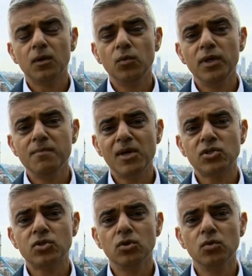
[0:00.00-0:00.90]
that we
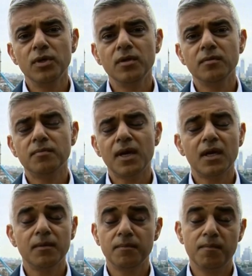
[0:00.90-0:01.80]
make sure we
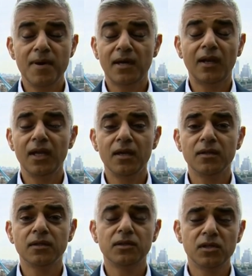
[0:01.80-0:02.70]
uh, make
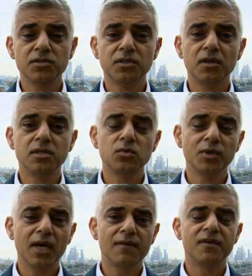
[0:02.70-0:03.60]
clear the
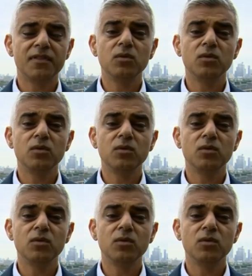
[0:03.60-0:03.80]
concerns we have.